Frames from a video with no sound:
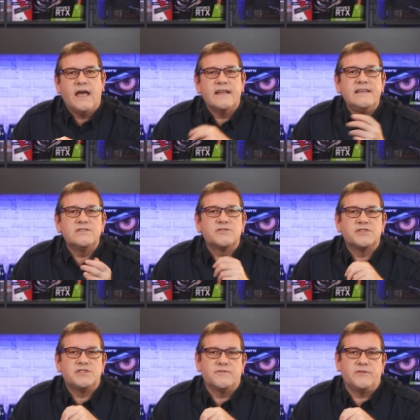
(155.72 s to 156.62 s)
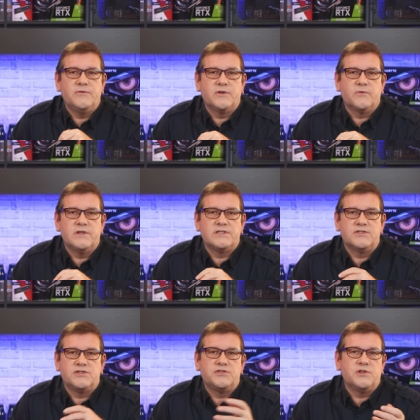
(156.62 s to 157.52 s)
And these are just a few of the
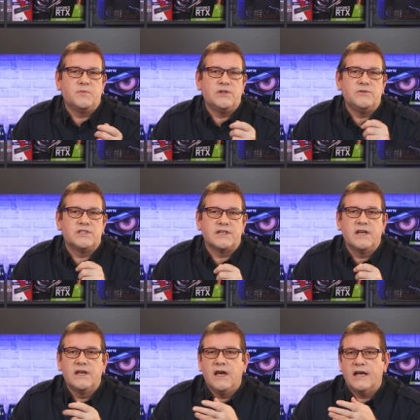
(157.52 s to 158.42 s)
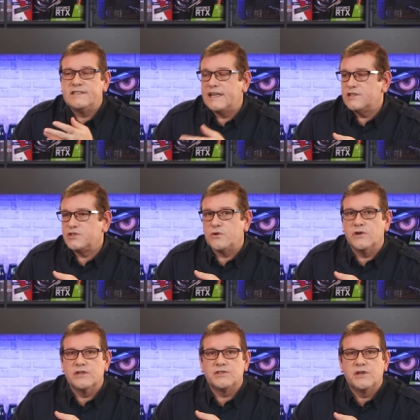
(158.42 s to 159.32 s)
reasons you should be using a data
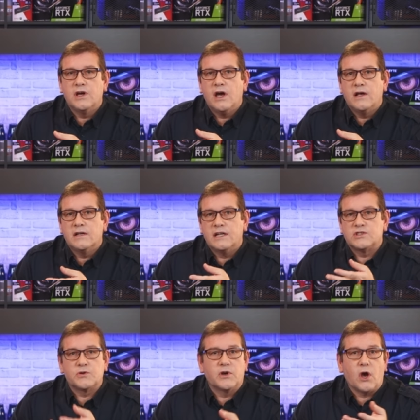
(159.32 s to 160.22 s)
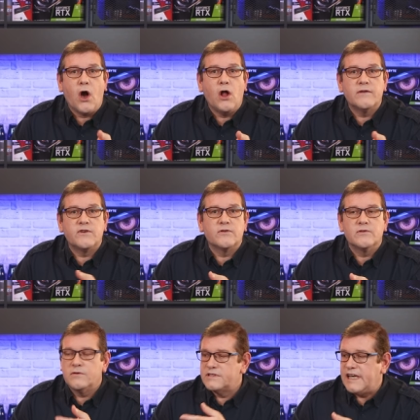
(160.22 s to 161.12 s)
storage and storing all of
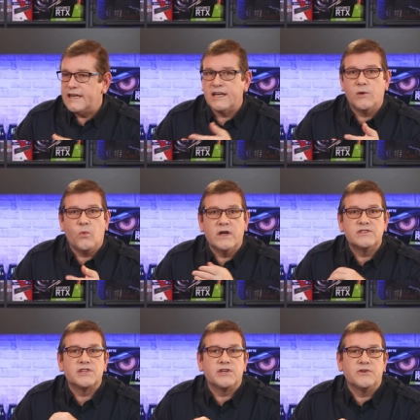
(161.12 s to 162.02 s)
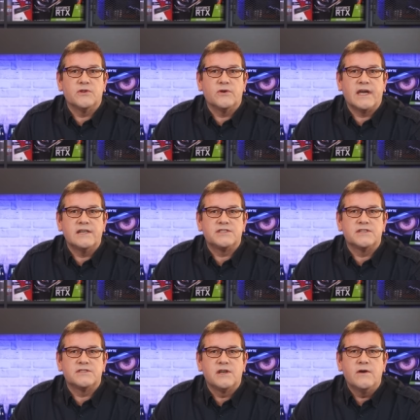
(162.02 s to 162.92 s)
your data in one secure
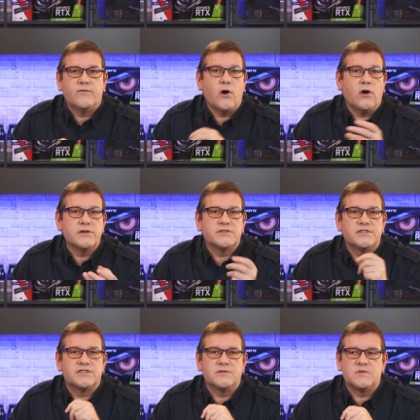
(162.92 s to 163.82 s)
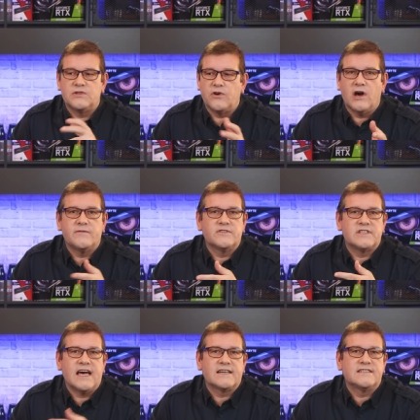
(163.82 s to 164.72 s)
locations for all your systems in your
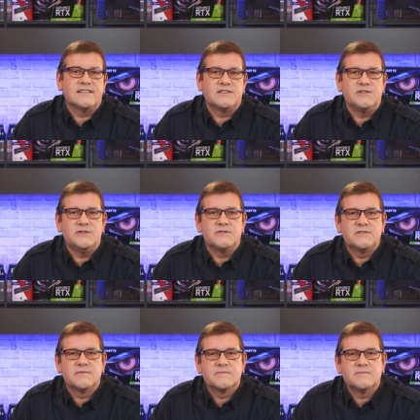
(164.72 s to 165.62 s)
office to access and use.